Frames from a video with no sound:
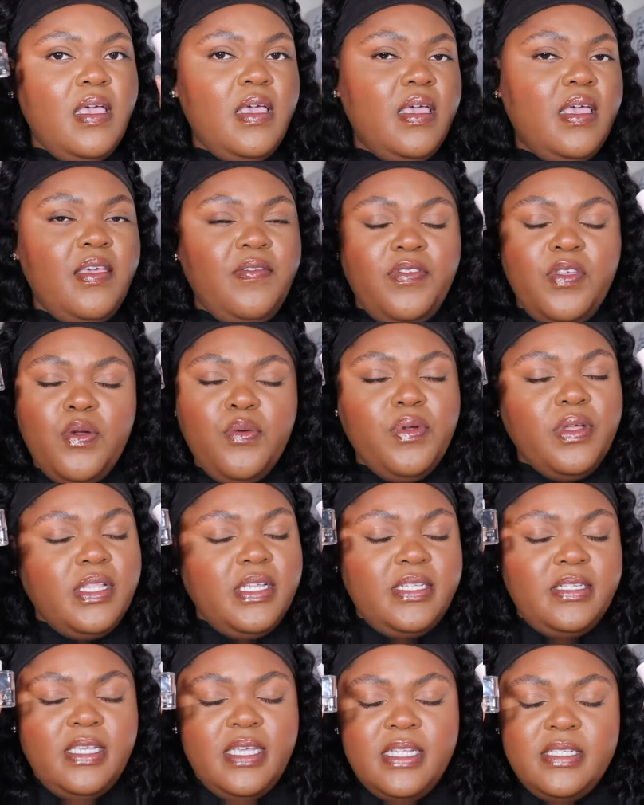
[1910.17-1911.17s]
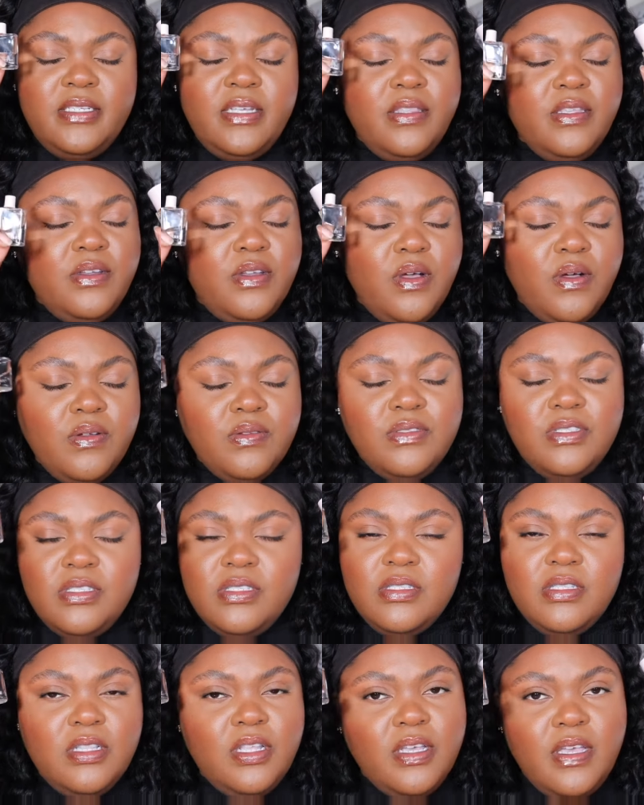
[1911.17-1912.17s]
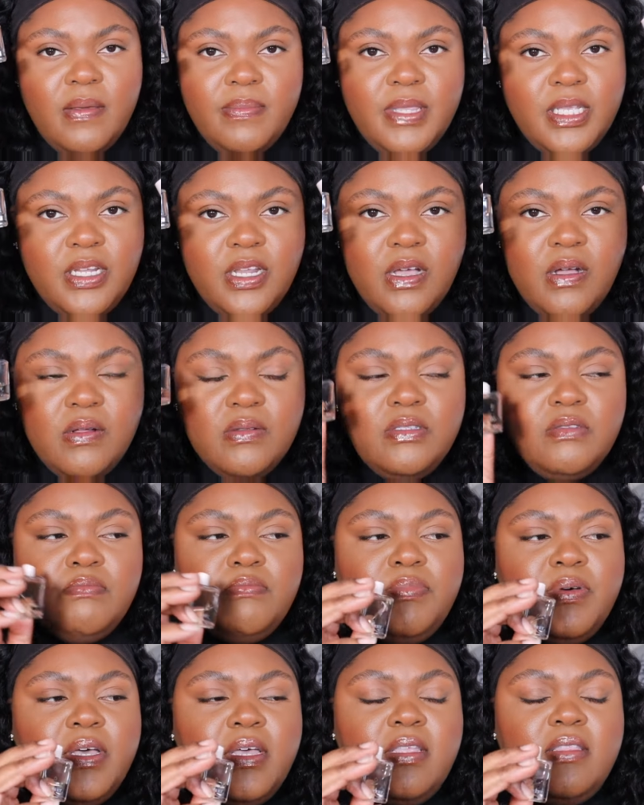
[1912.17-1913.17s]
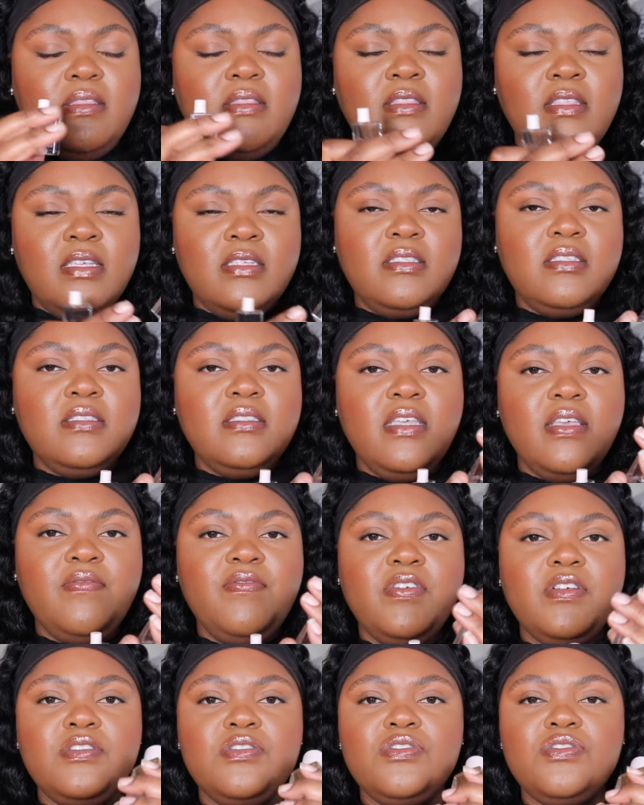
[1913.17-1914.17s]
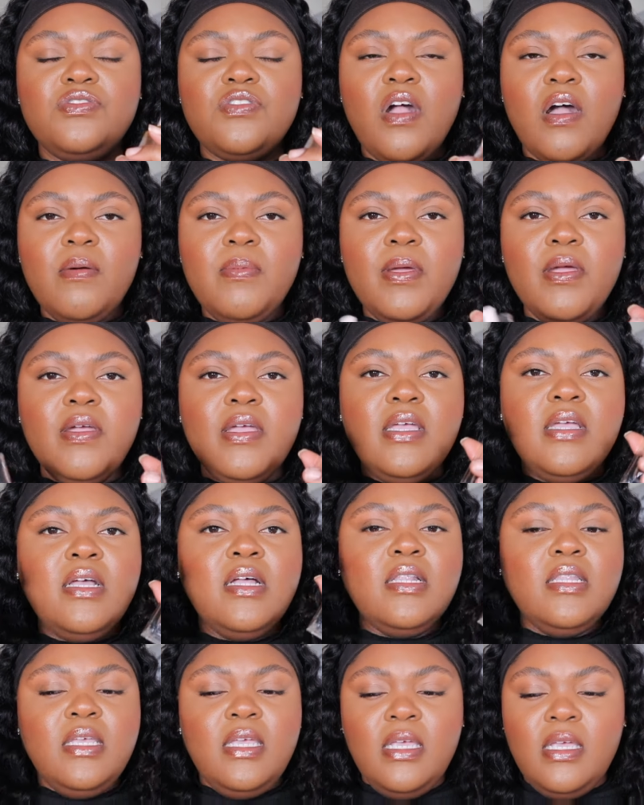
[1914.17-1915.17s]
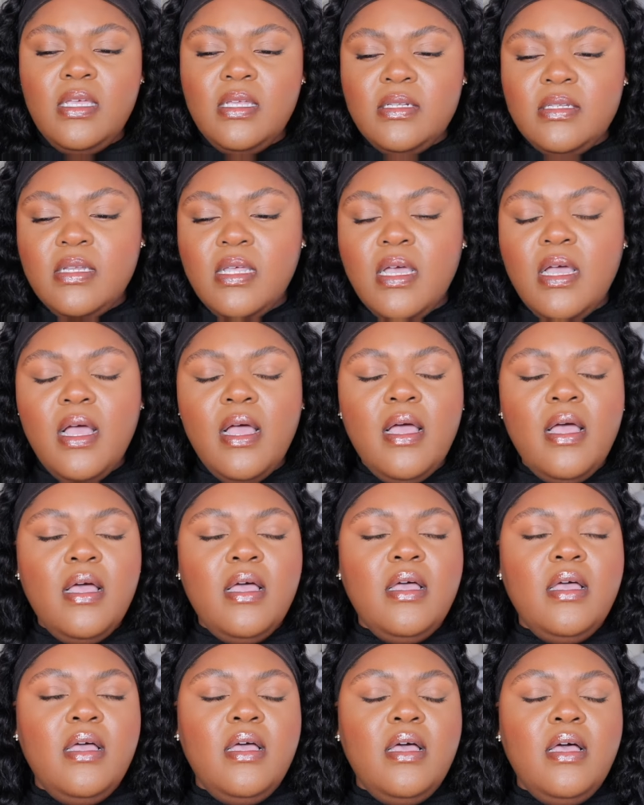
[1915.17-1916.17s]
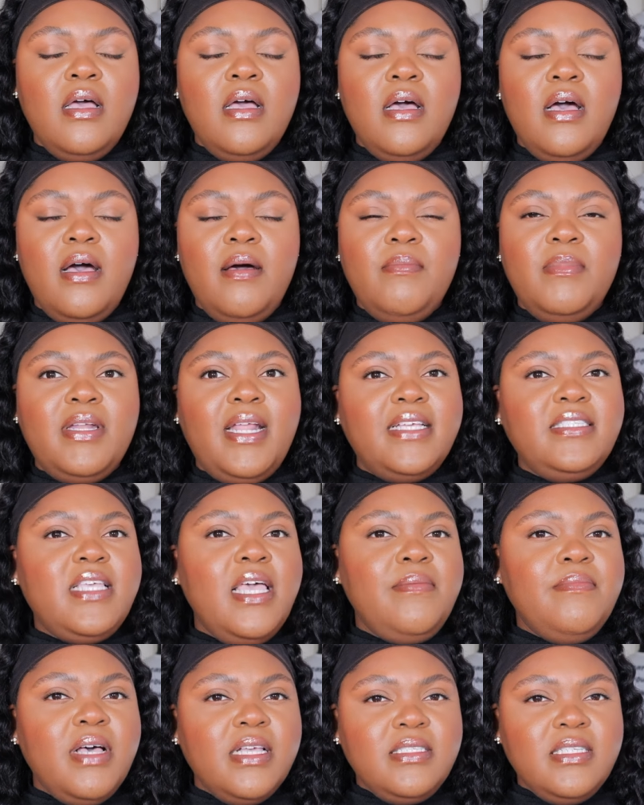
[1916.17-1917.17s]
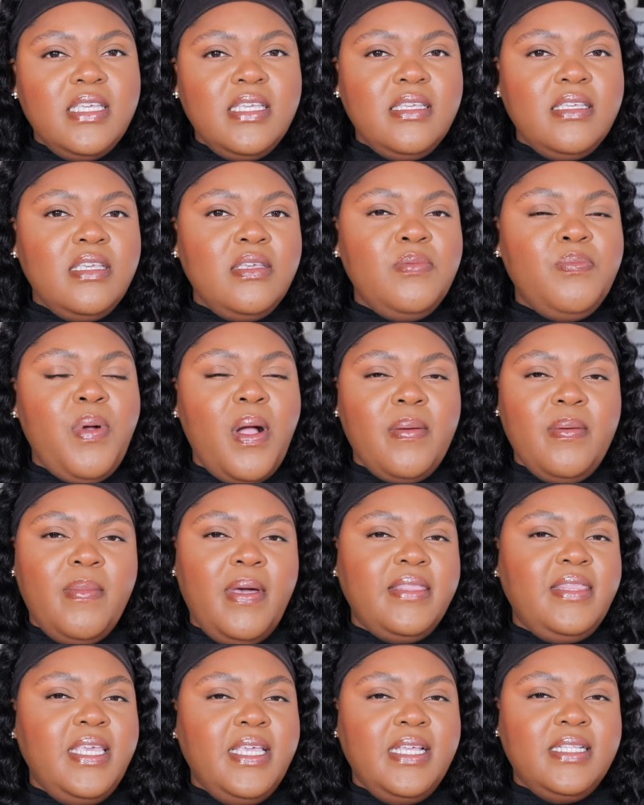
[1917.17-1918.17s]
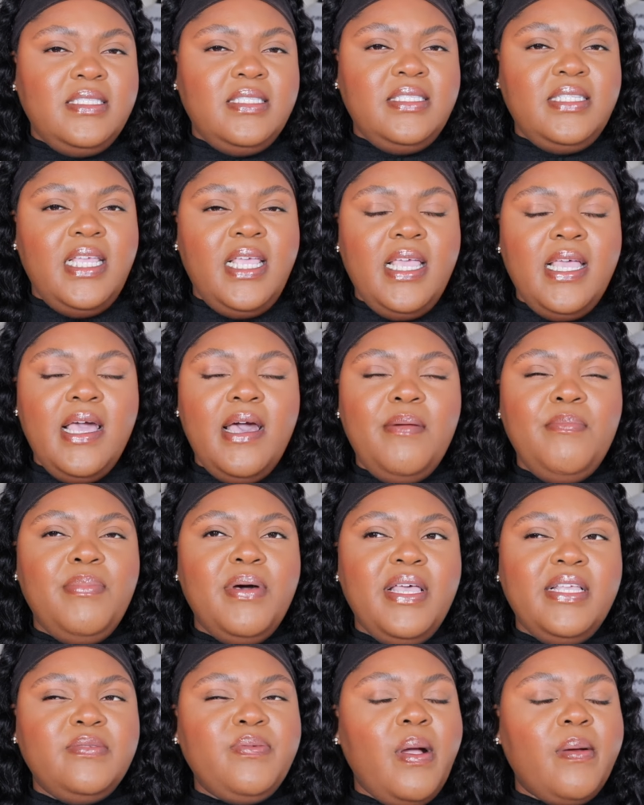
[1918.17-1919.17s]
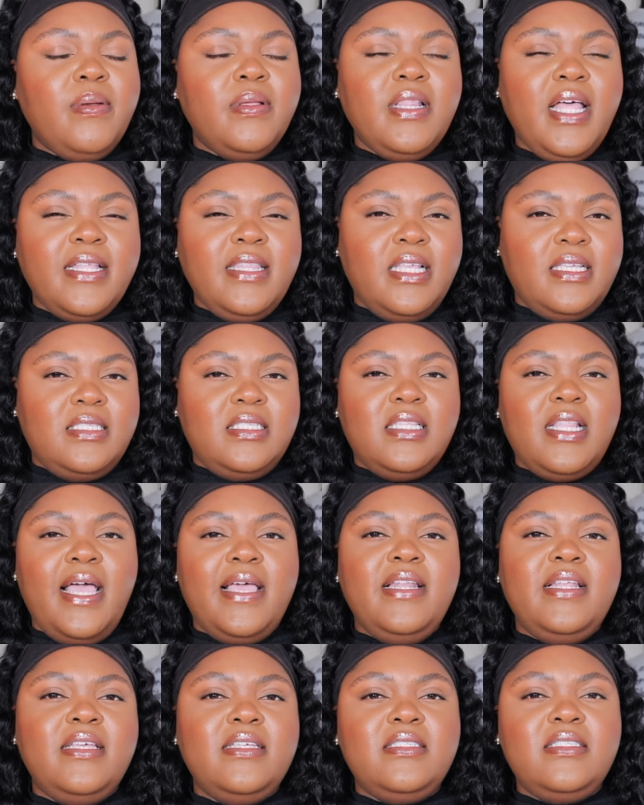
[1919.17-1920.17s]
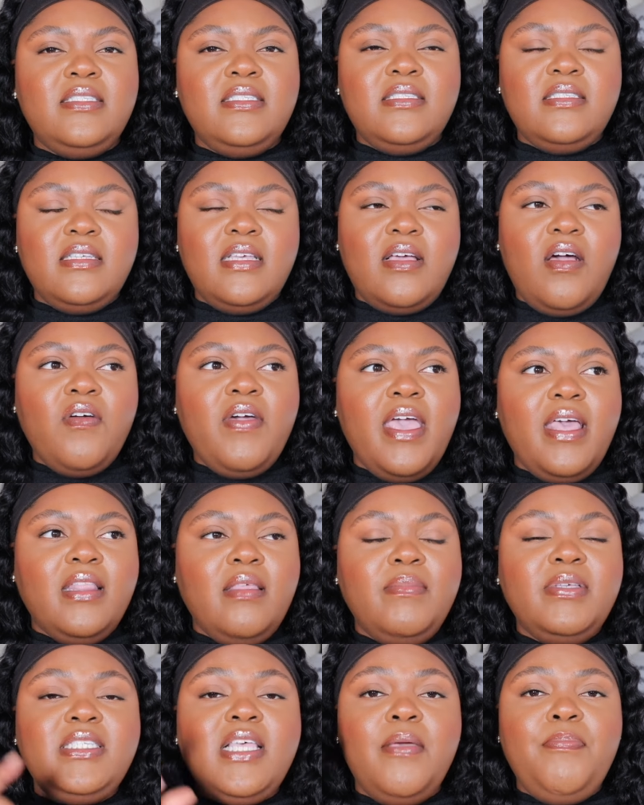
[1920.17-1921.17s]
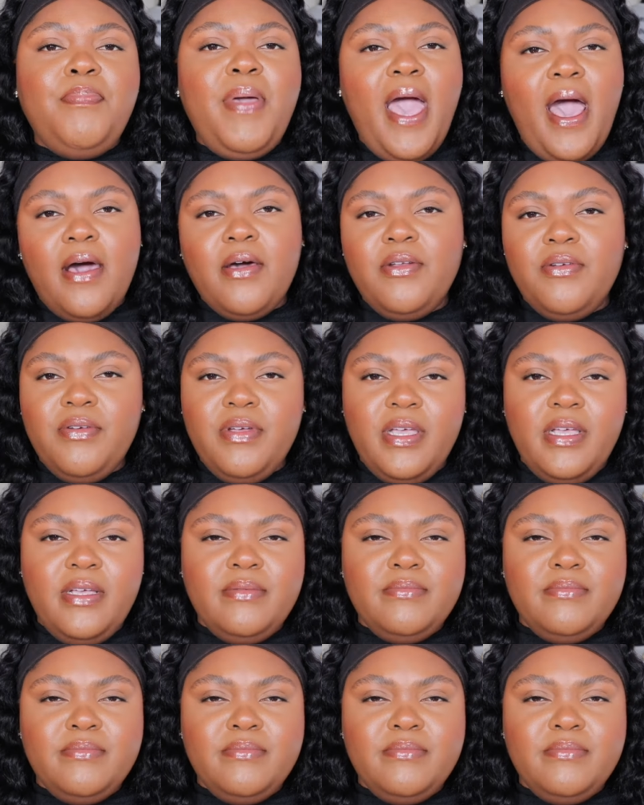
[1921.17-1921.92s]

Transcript: If you're really into the notes, look up the notes, but this is giving strawberry, clean. And I say musky, you probably might think it's stink, but it's probably like the slightest, okay, let me say powdery.